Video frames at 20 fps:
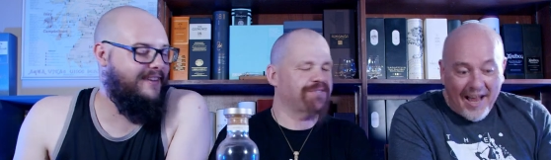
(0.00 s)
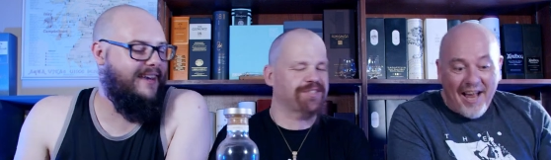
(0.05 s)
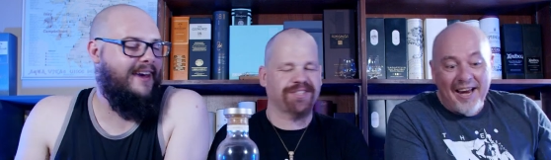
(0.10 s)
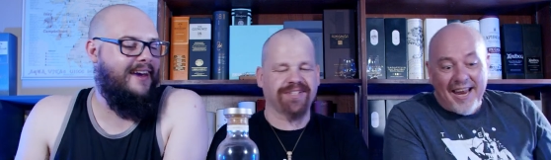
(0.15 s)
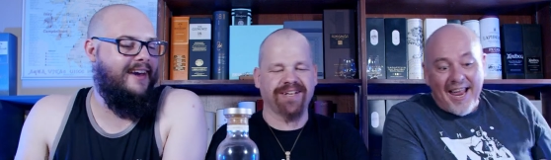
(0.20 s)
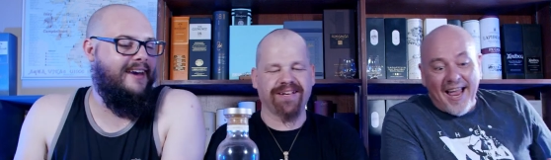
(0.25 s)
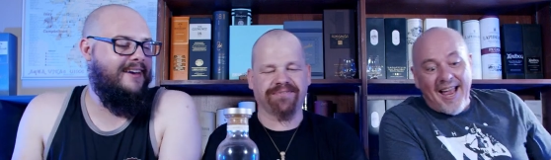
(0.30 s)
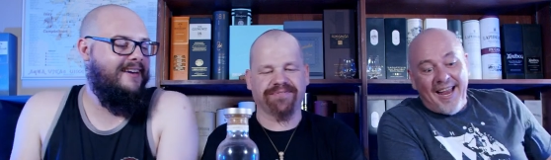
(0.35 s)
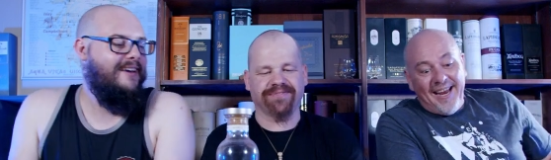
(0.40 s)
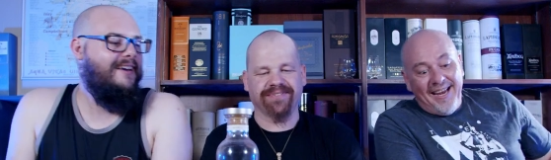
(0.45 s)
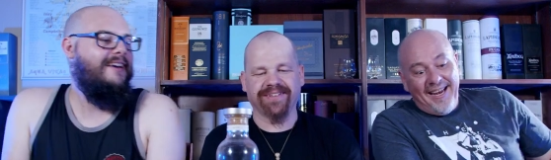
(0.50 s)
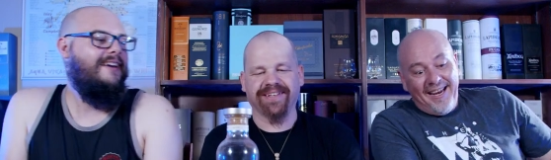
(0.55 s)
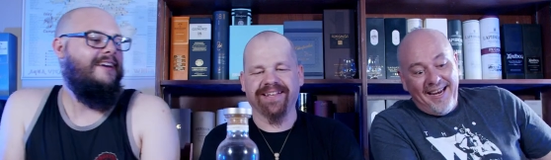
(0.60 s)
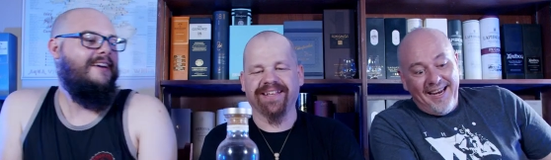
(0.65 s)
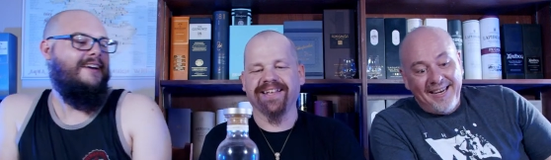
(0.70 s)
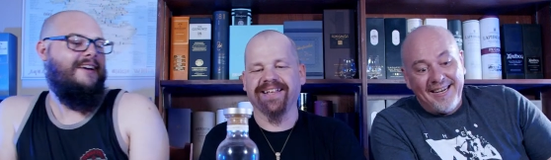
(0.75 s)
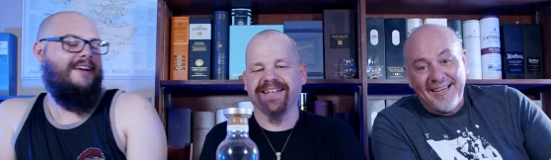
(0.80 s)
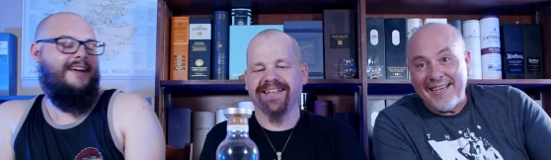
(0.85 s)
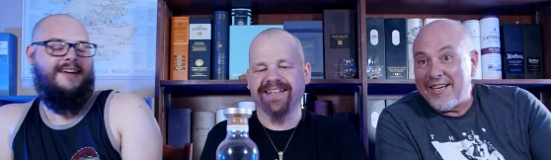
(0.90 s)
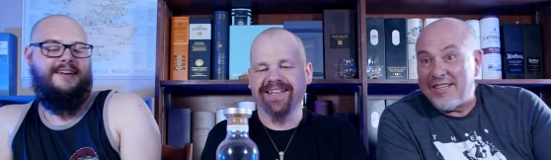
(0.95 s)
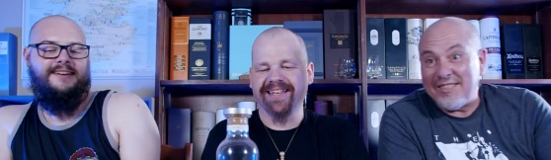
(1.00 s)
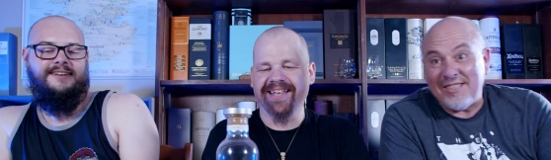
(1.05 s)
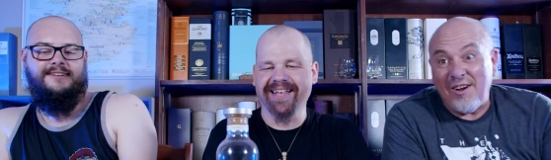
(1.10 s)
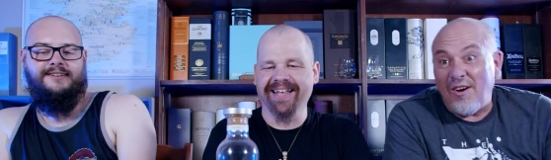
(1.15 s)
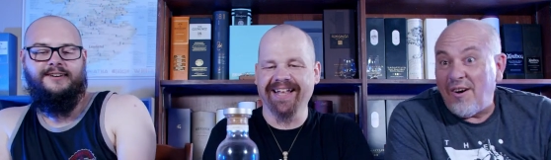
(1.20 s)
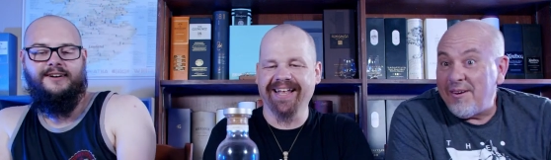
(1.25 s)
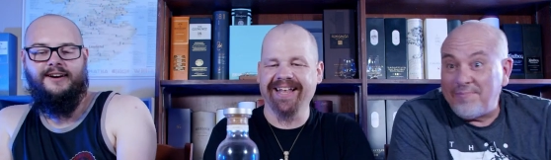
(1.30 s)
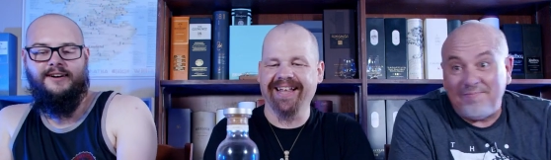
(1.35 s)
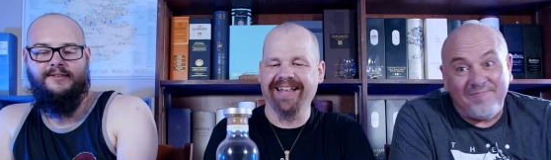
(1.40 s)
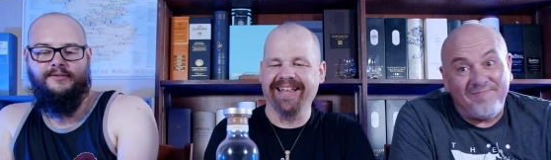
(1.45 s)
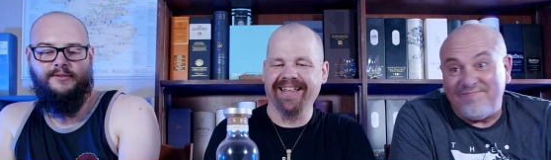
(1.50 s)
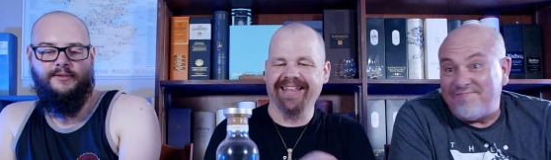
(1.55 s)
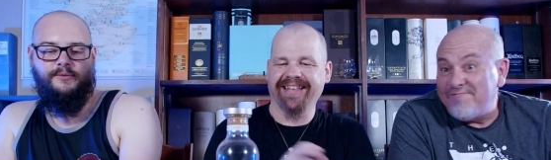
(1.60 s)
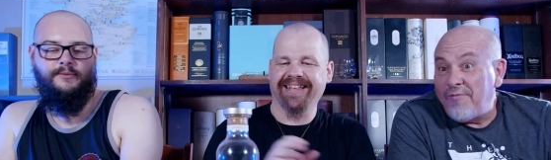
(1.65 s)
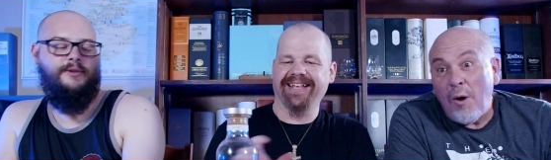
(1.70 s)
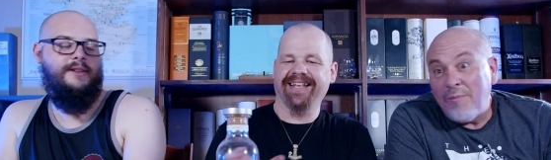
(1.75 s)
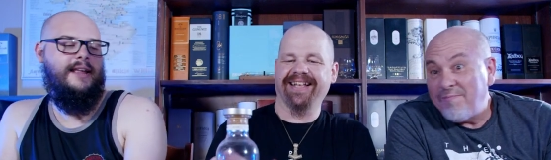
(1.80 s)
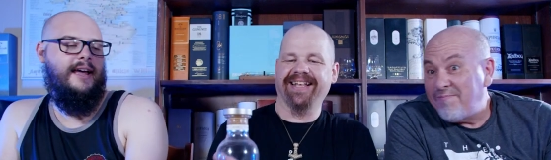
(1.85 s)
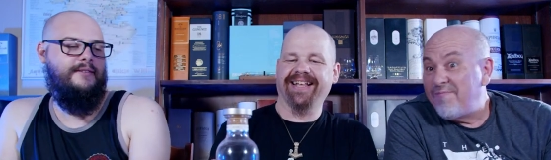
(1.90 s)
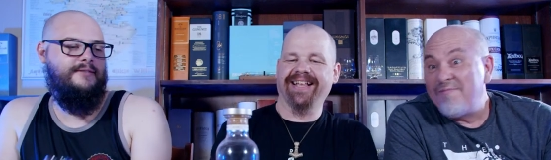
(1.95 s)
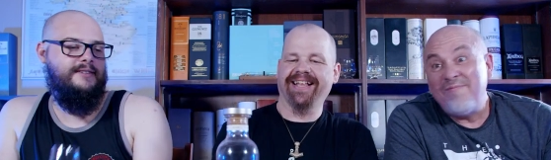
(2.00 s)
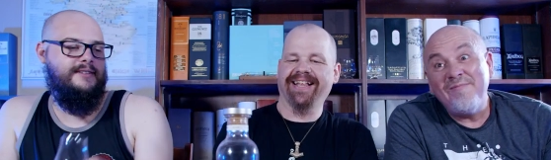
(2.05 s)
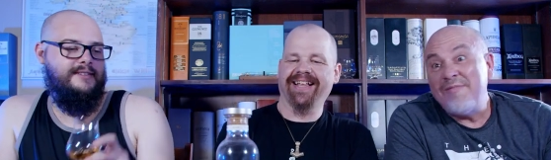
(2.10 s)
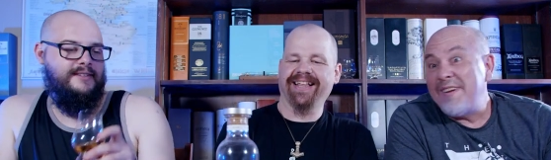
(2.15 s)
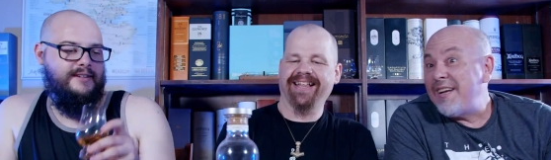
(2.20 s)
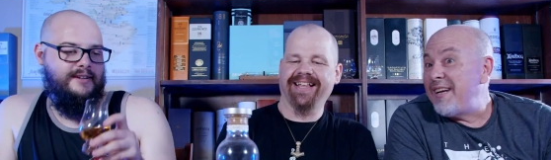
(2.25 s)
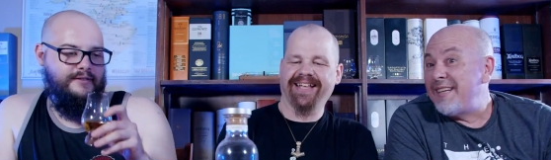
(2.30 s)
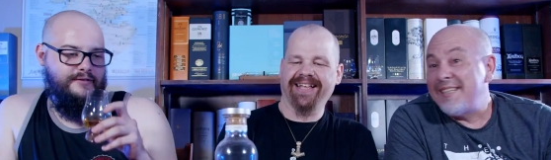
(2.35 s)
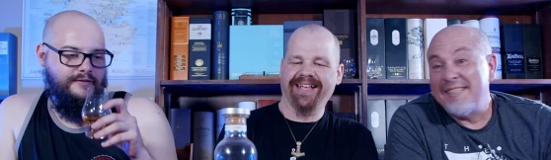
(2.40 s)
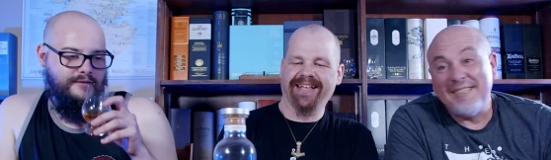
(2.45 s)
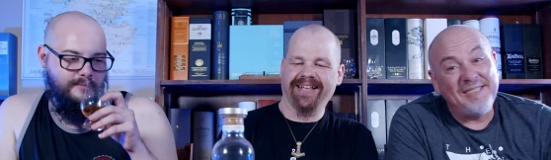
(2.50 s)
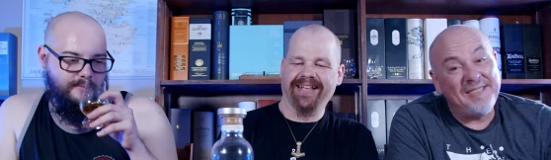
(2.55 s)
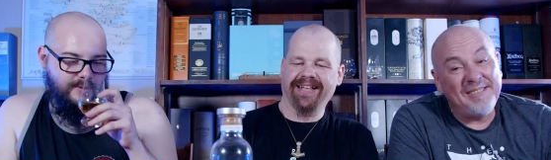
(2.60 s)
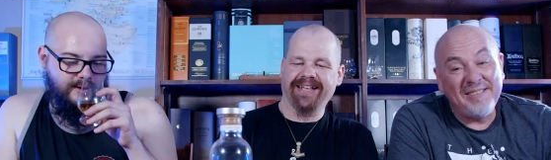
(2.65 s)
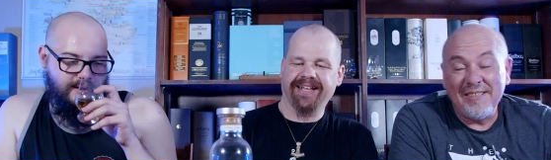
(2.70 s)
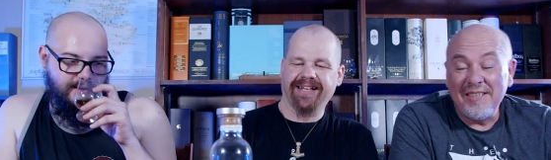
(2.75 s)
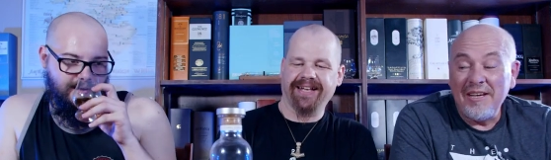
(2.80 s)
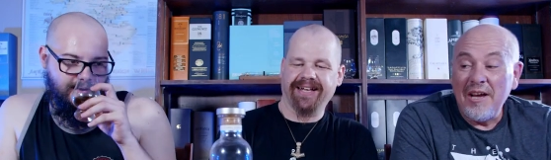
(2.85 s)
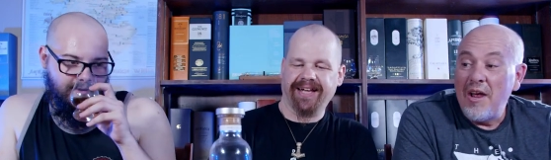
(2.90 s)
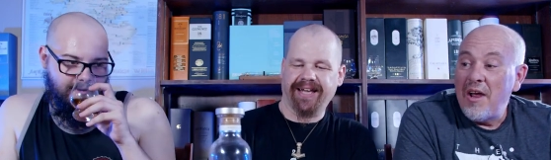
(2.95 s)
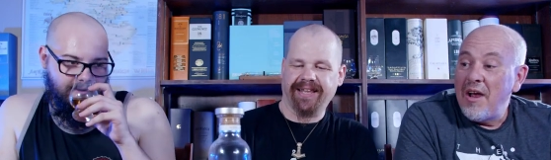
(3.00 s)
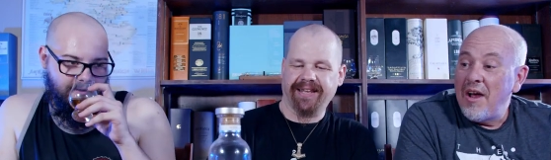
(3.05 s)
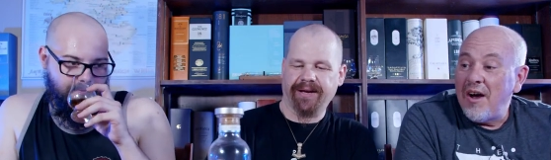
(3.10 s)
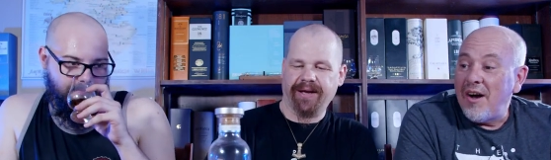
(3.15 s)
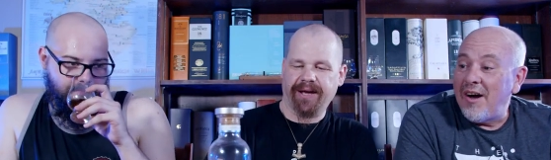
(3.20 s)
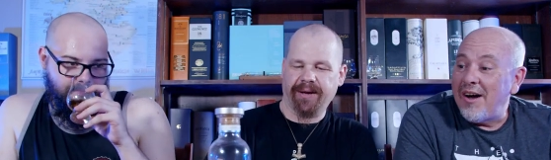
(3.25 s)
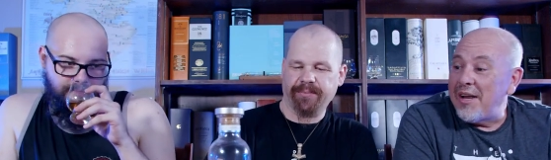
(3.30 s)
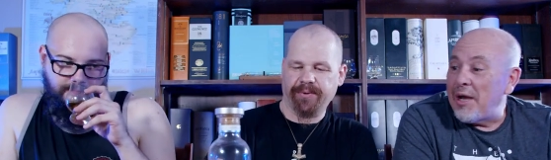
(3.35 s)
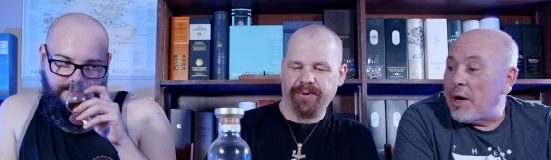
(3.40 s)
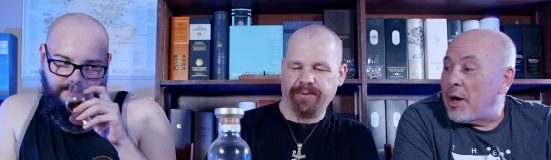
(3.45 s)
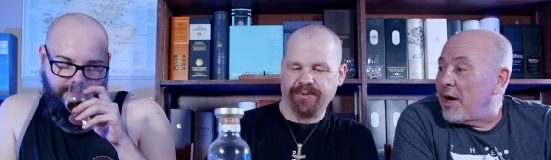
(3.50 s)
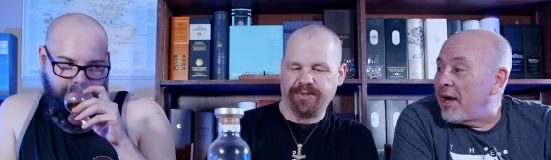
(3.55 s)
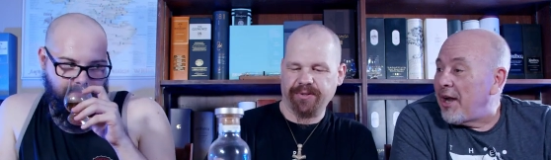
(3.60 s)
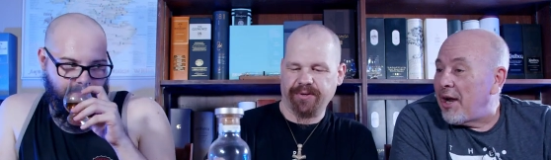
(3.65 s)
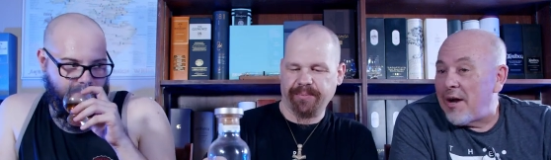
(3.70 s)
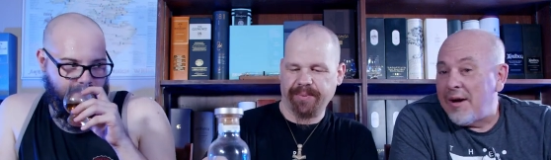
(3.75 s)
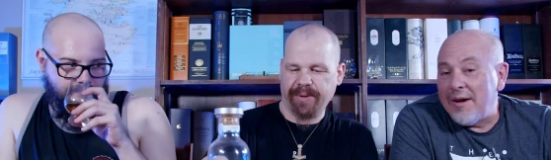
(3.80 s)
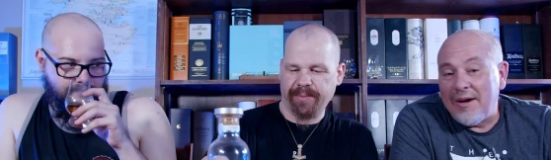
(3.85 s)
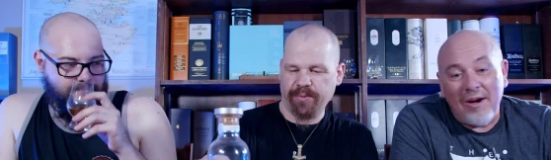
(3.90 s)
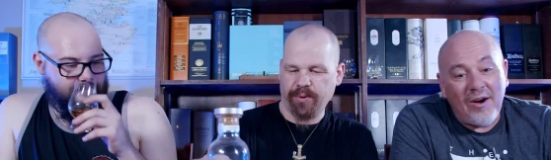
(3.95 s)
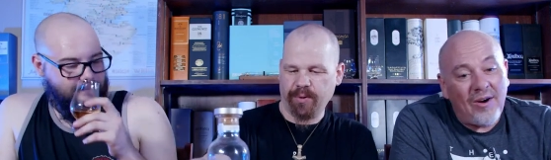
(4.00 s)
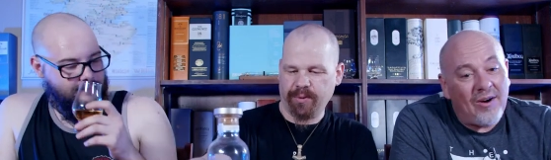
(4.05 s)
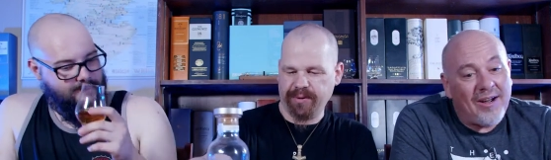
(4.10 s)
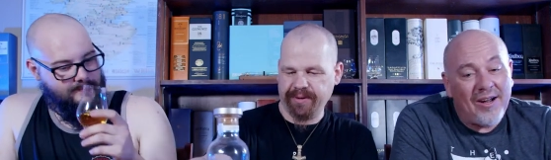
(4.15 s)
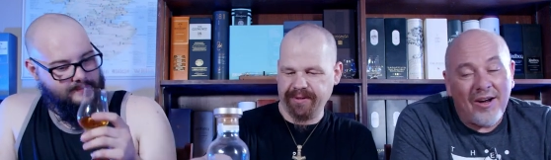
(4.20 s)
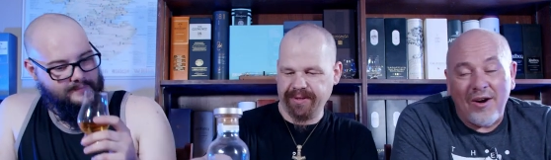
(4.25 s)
Speaker 1: okay. We'll have a sniff, but and we'll talk a bit more.